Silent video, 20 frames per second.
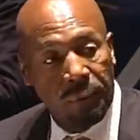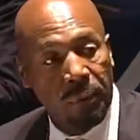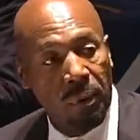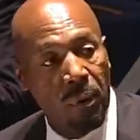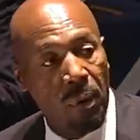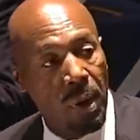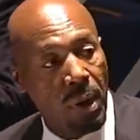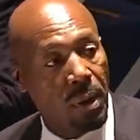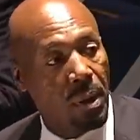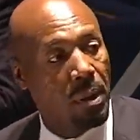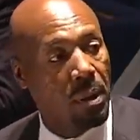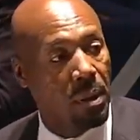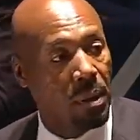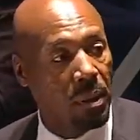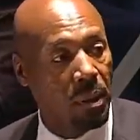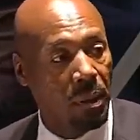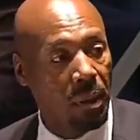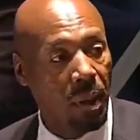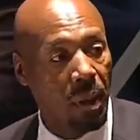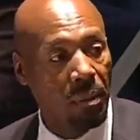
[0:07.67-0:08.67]
Floyd
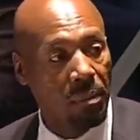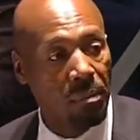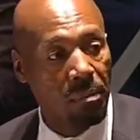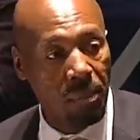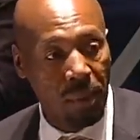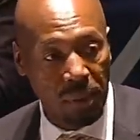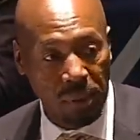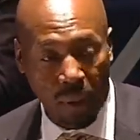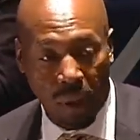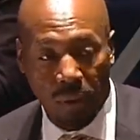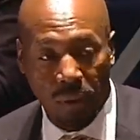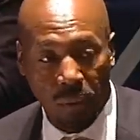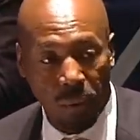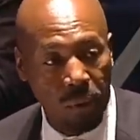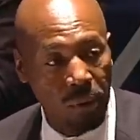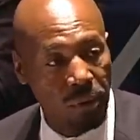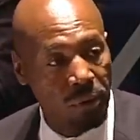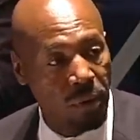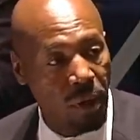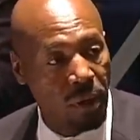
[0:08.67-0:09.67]
and Ms.
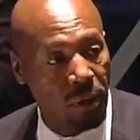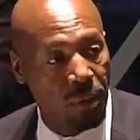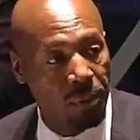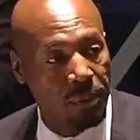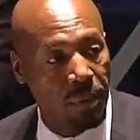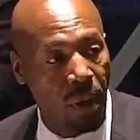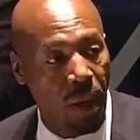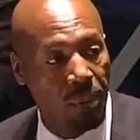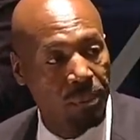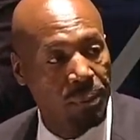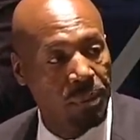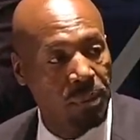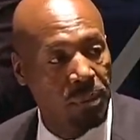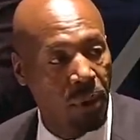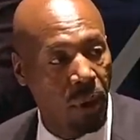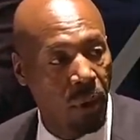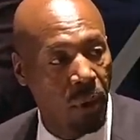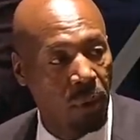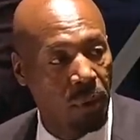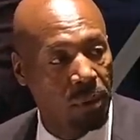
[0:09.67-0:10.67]
Underwood Jacobs, I'm
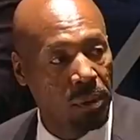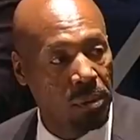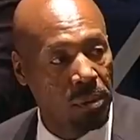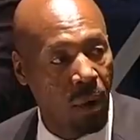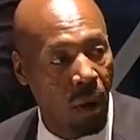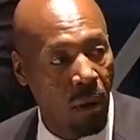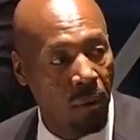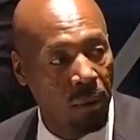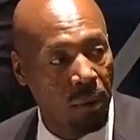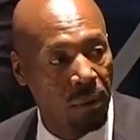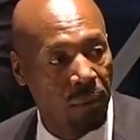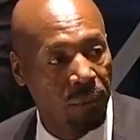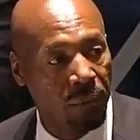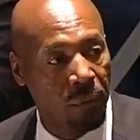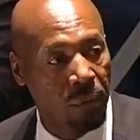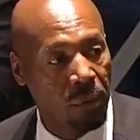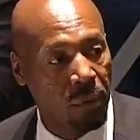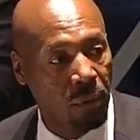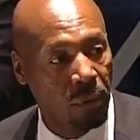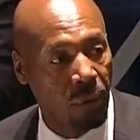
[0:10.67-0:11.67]
so sorry
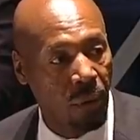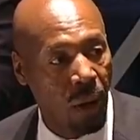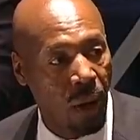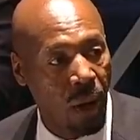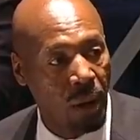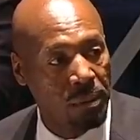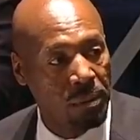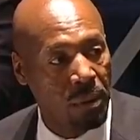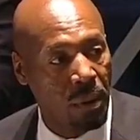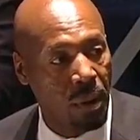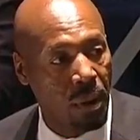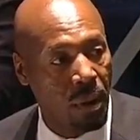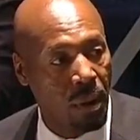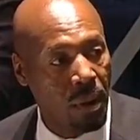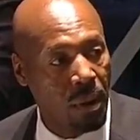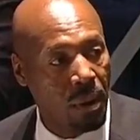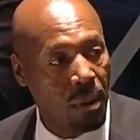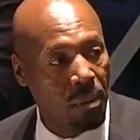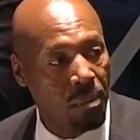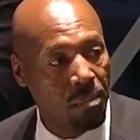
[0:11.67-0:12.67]
for your loss.
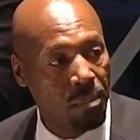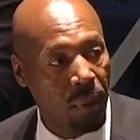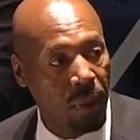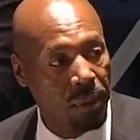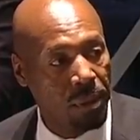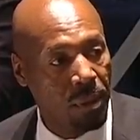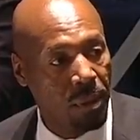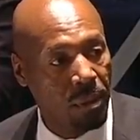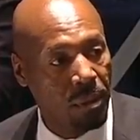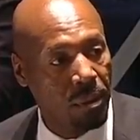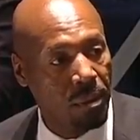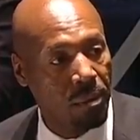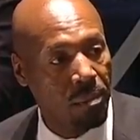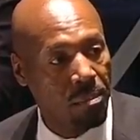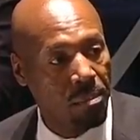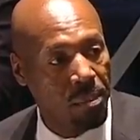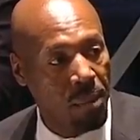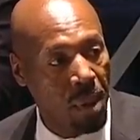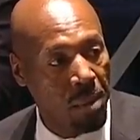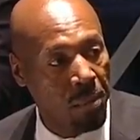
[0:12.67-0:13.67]
May the
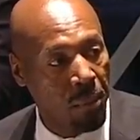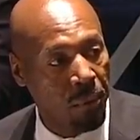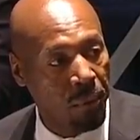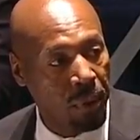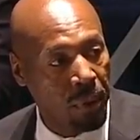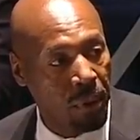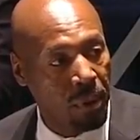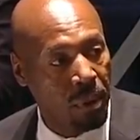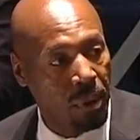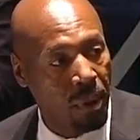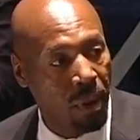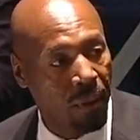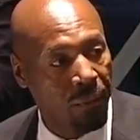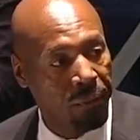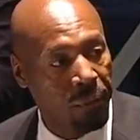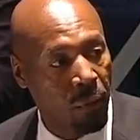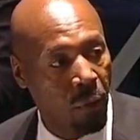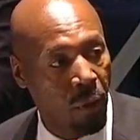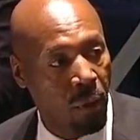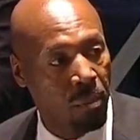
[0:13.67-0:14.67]
memory
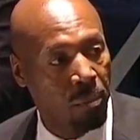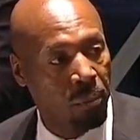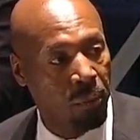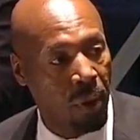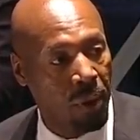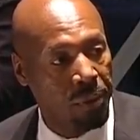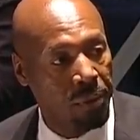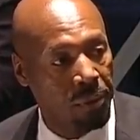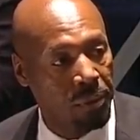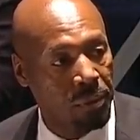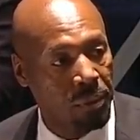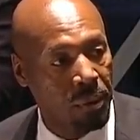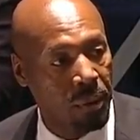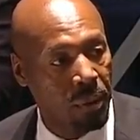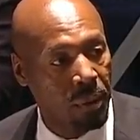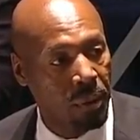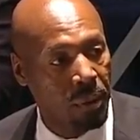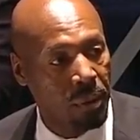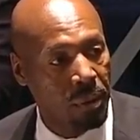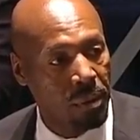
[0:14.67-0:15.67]
of your brothers,
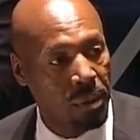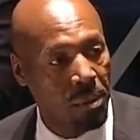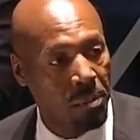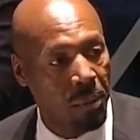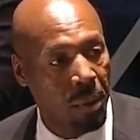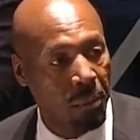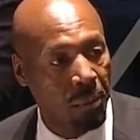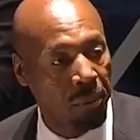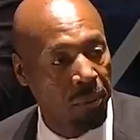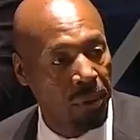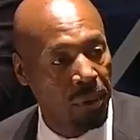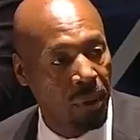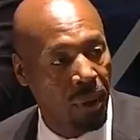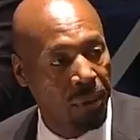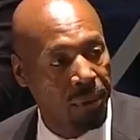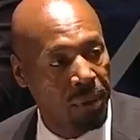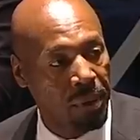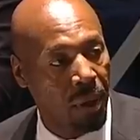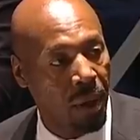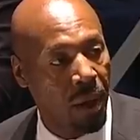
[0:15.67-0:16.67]
the memory
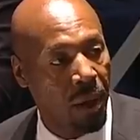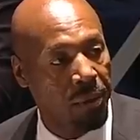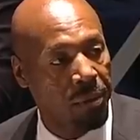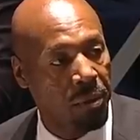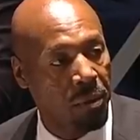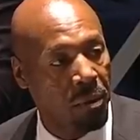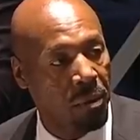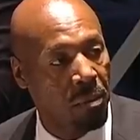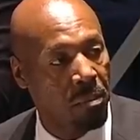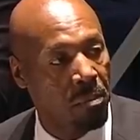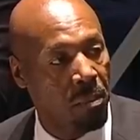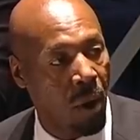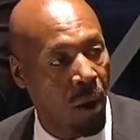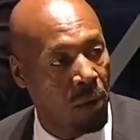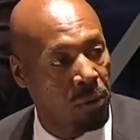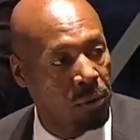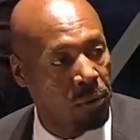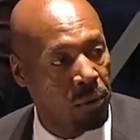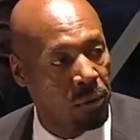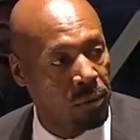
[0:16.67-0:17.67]
of the other
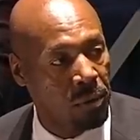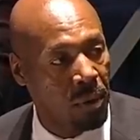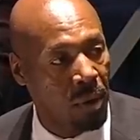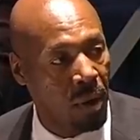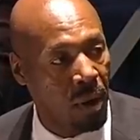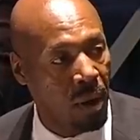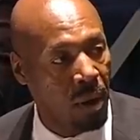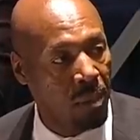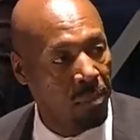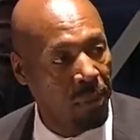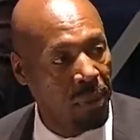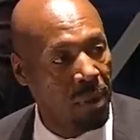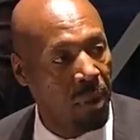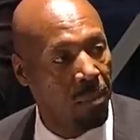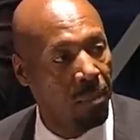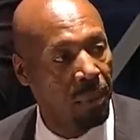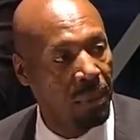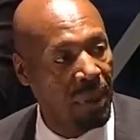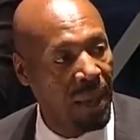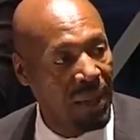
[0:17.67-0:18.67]
martyrs, be a
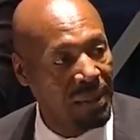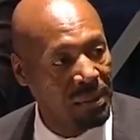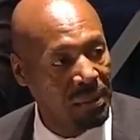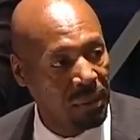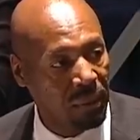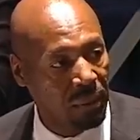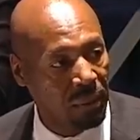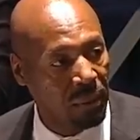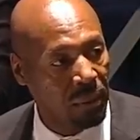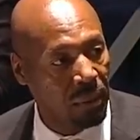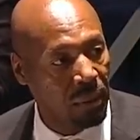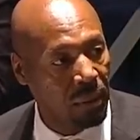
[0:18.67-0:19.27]
blessing